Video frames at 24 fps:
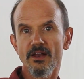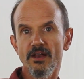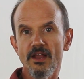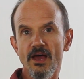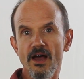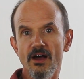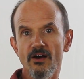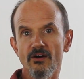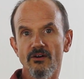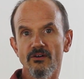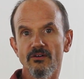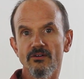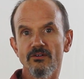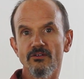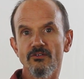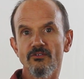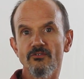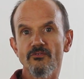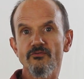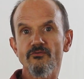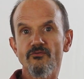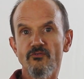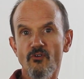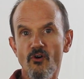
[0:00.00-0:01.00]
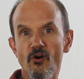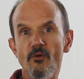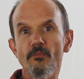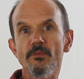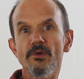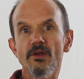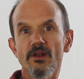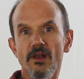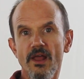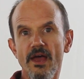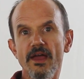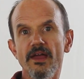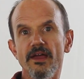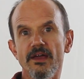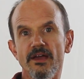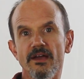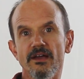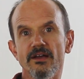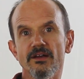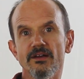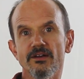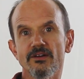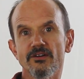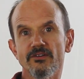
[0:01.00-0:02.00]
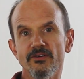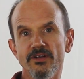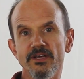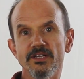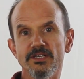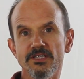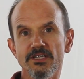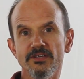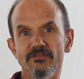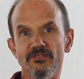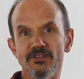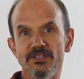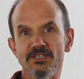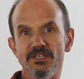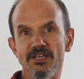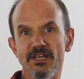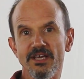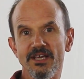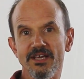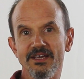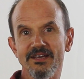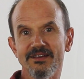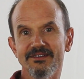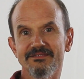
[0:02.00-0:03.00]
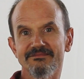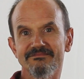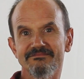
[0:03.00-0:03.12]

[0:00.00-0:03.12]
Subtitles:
Now, formulaic creativity